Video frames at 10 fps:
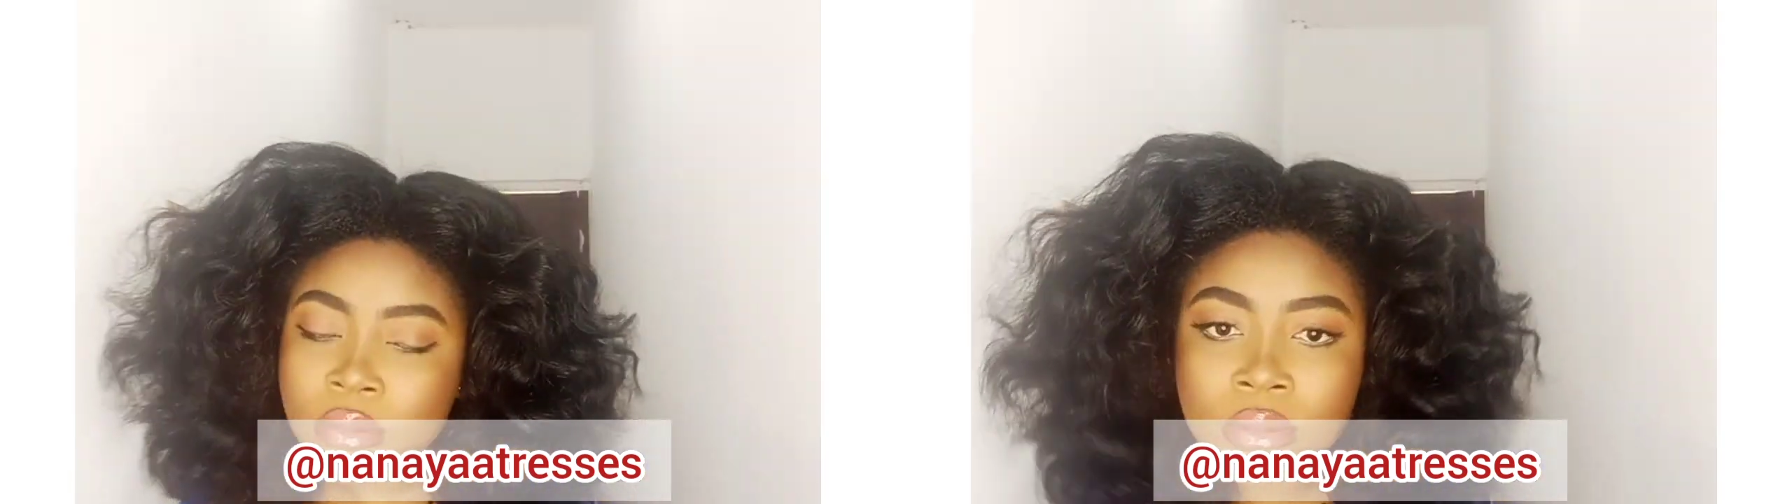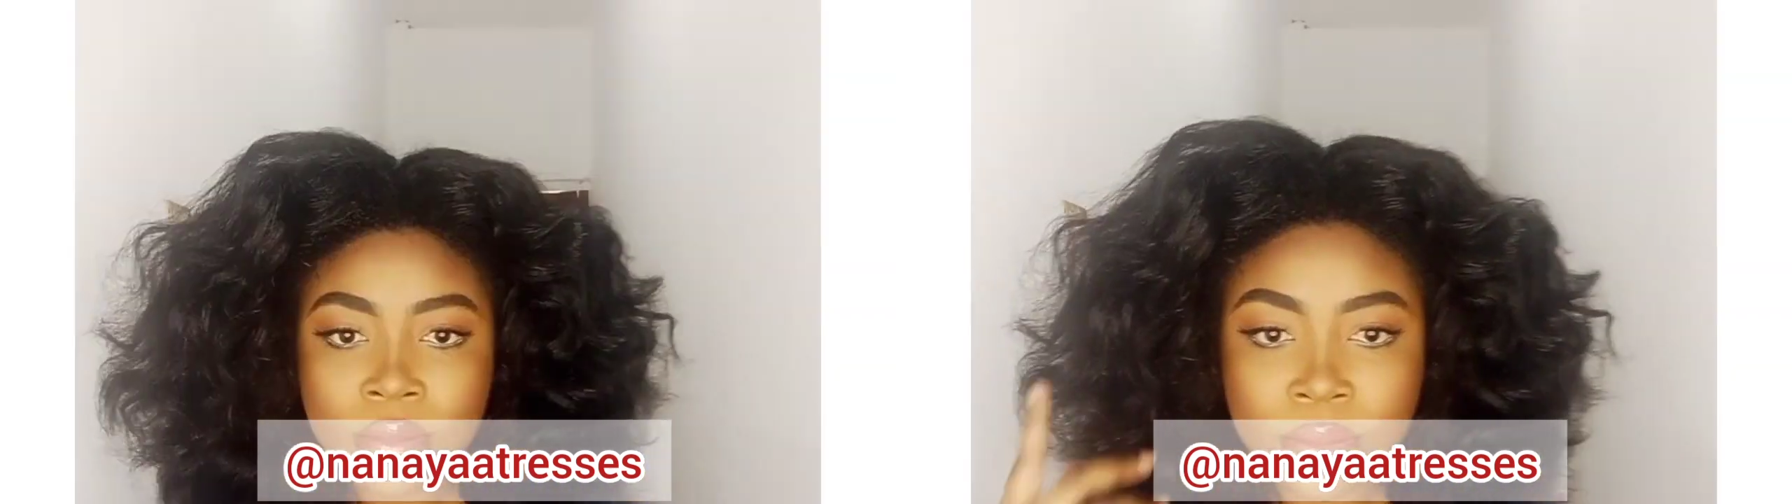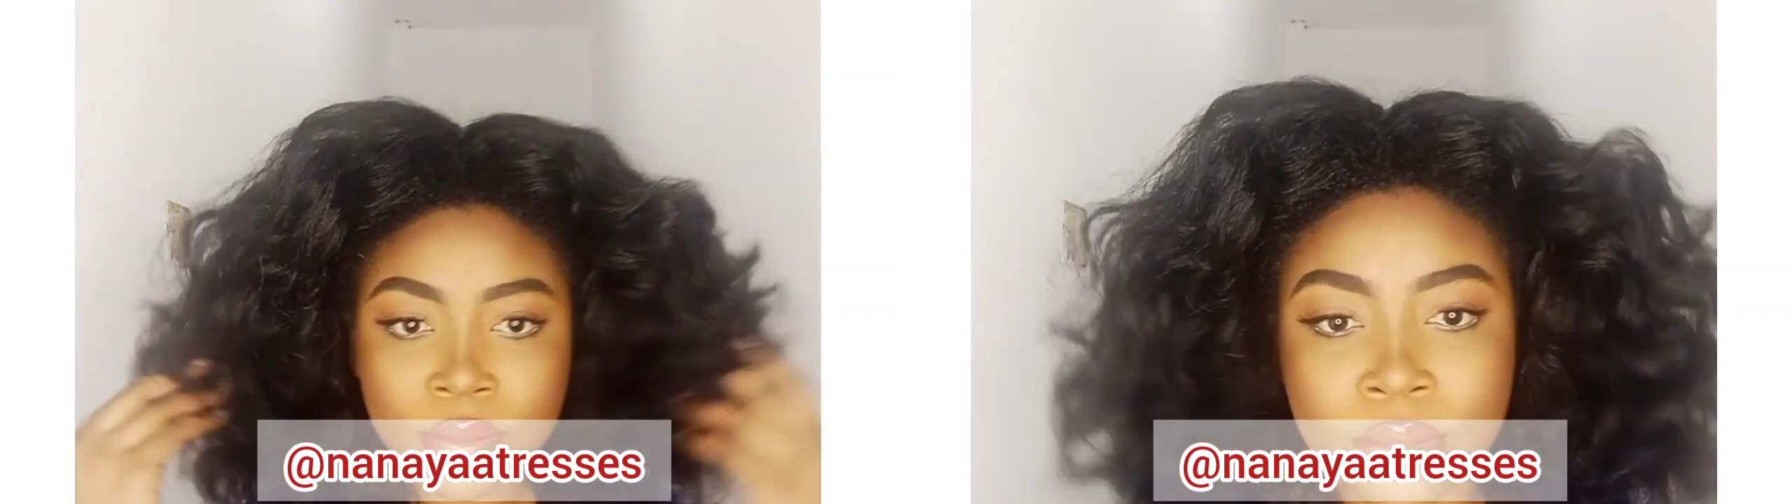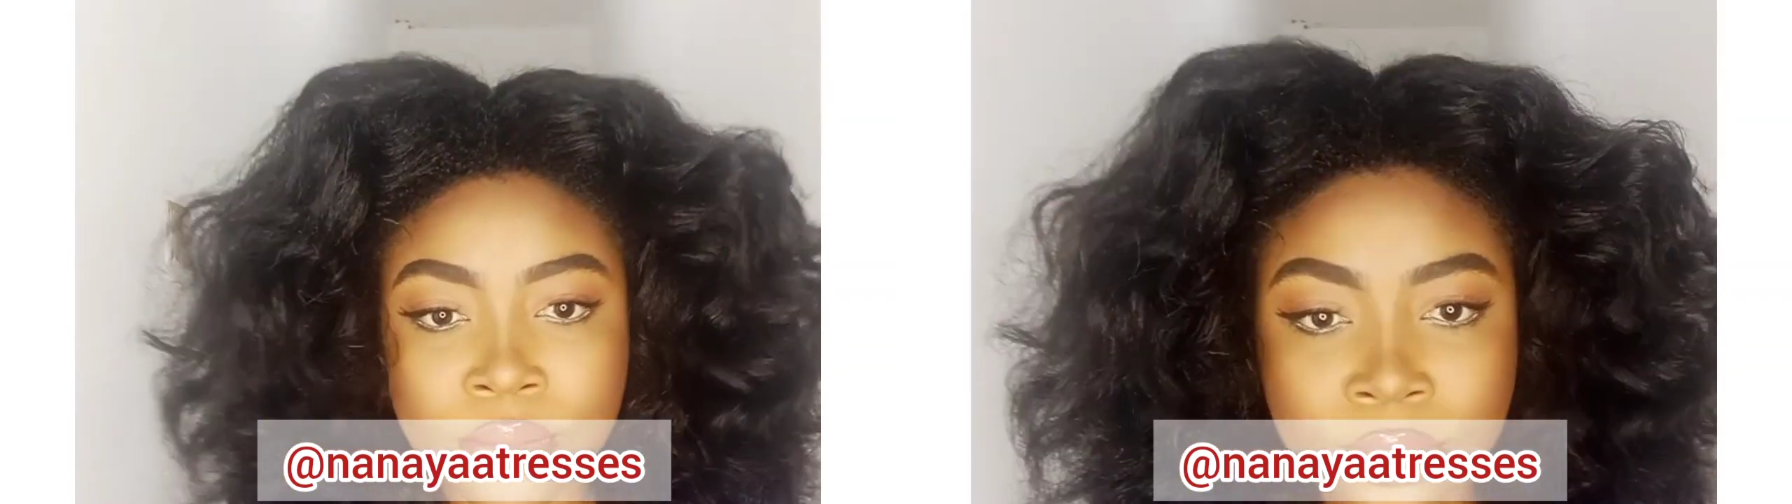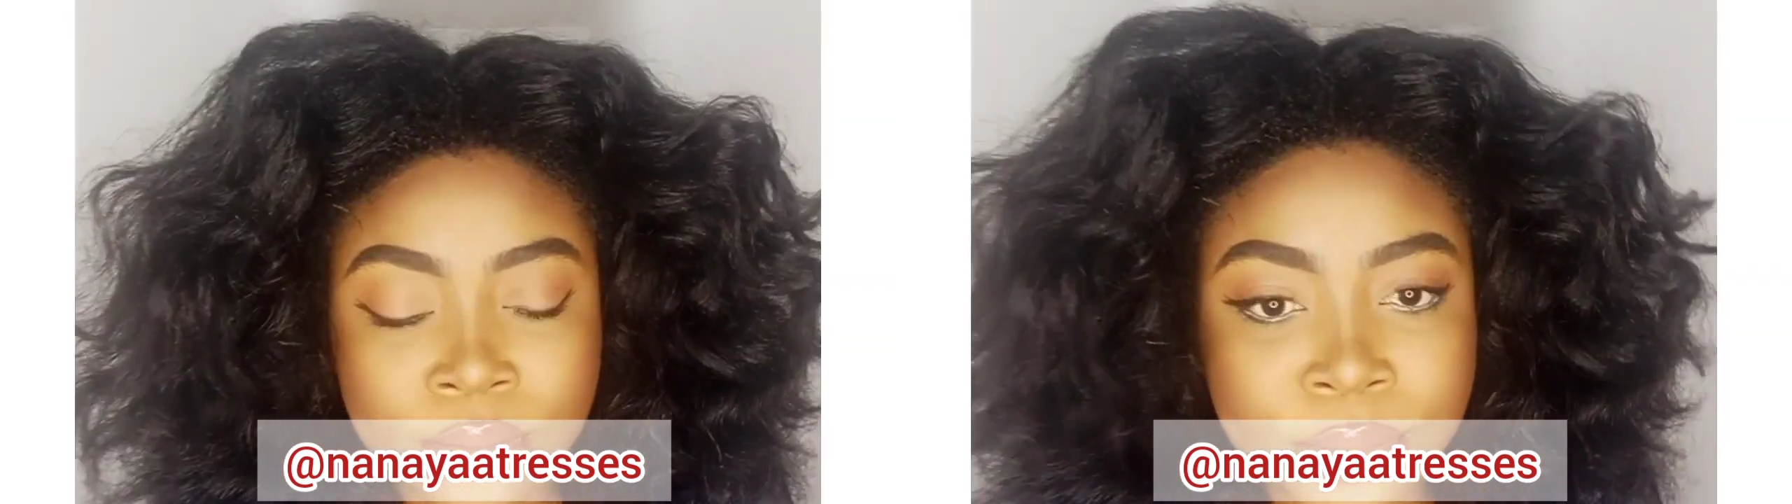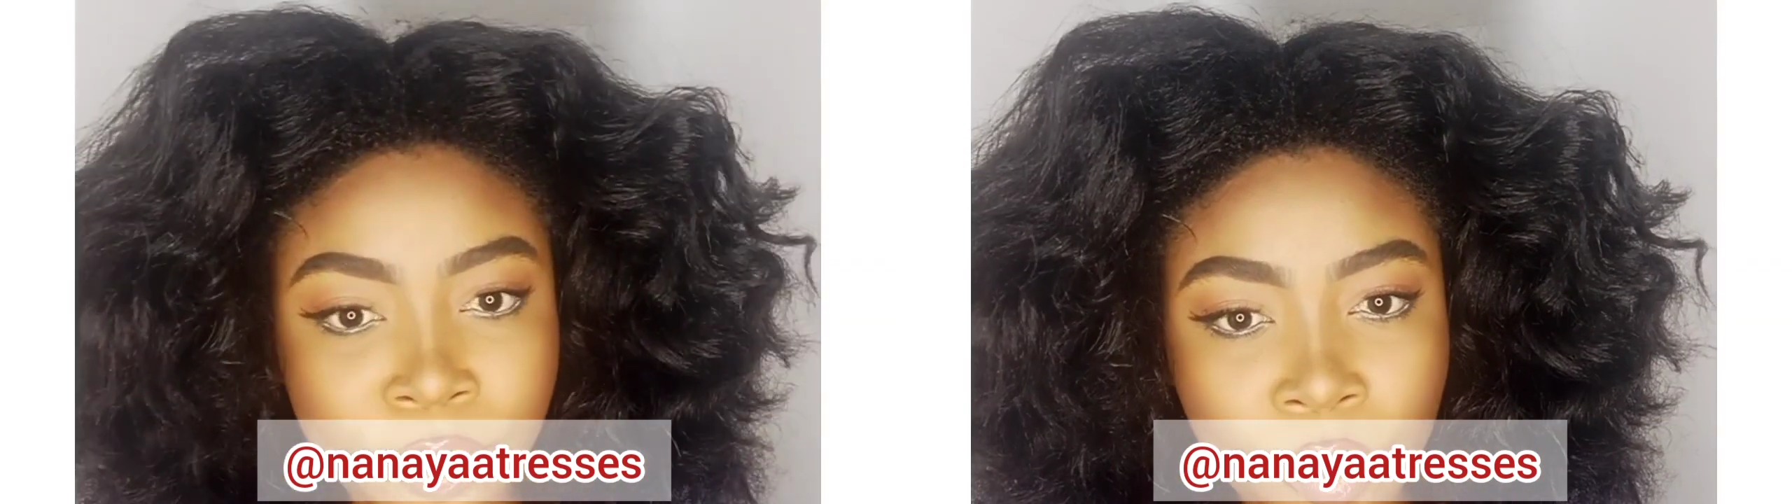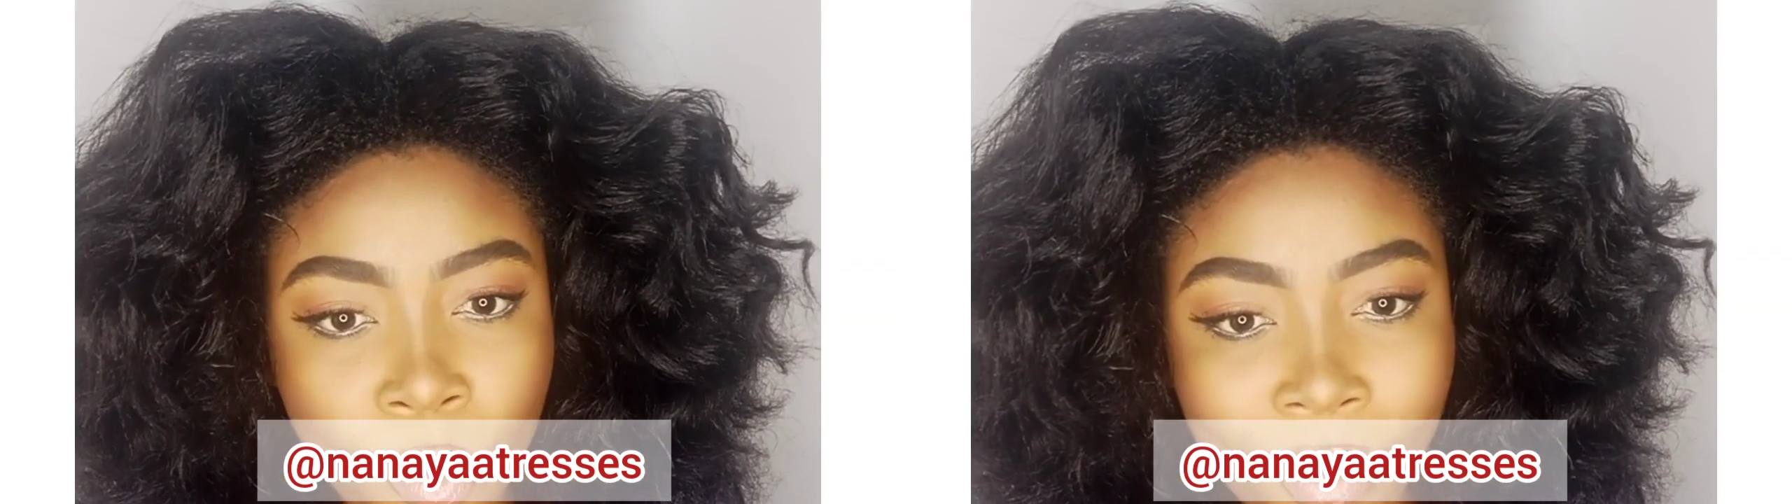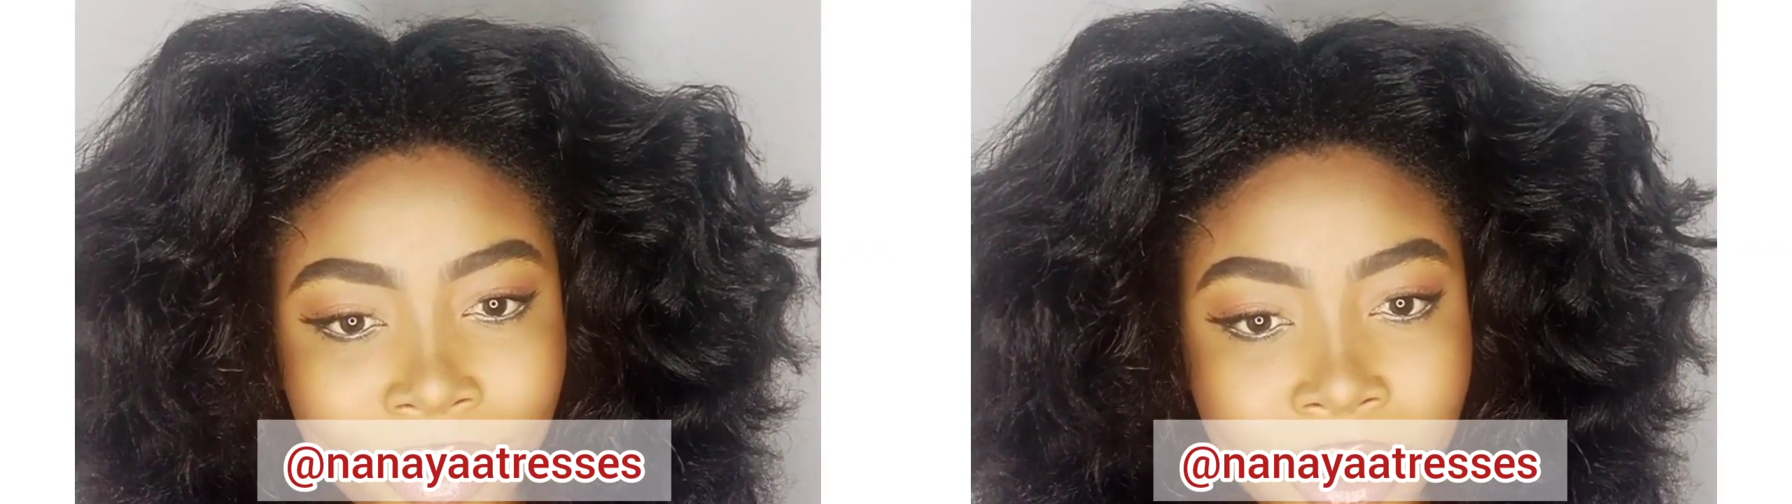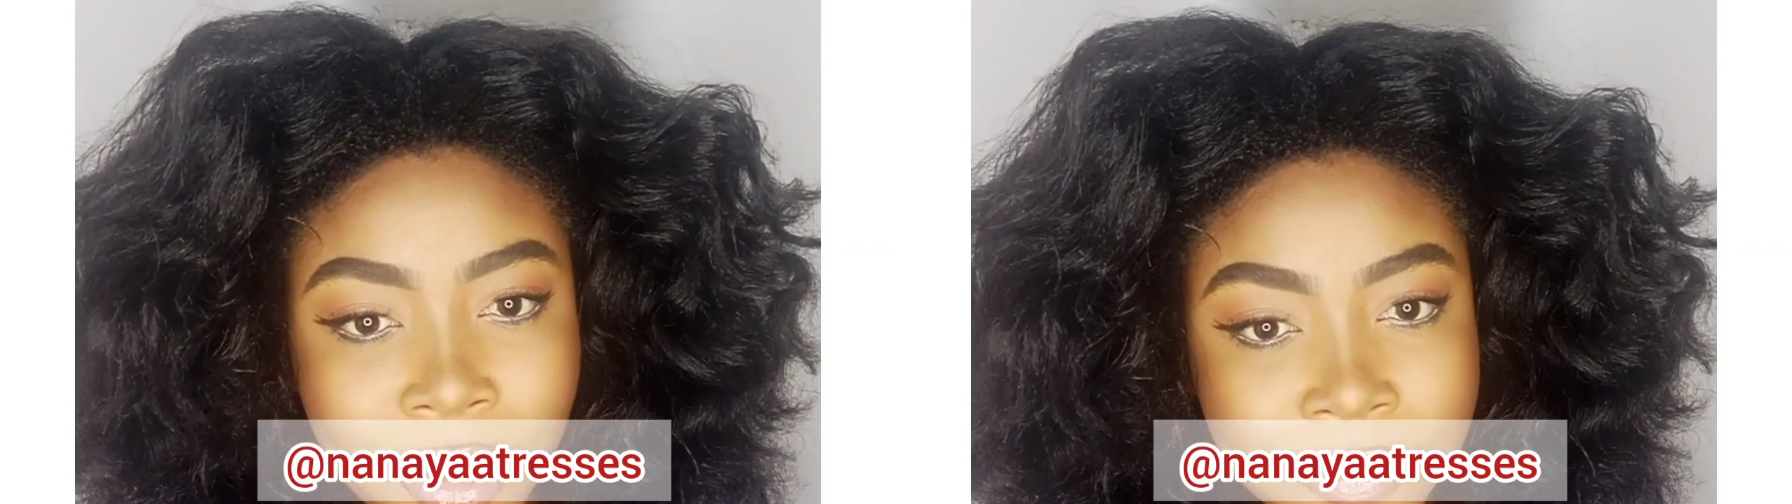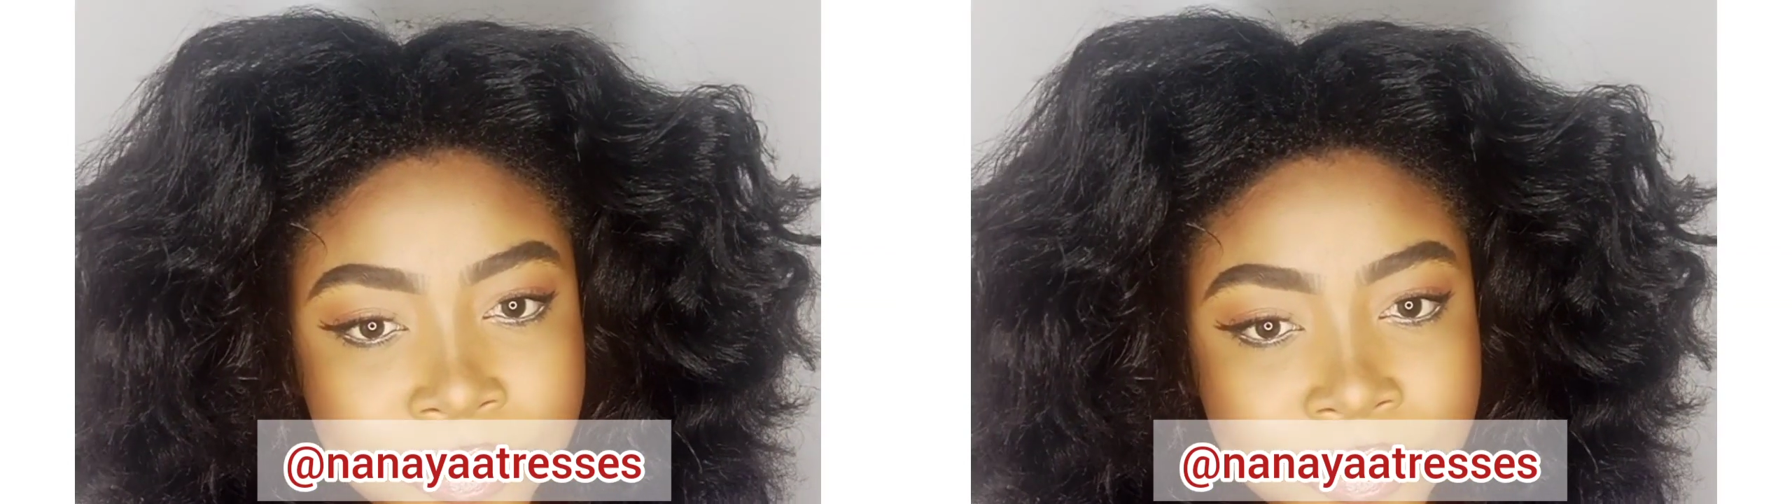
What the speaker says: all of you who are subscribed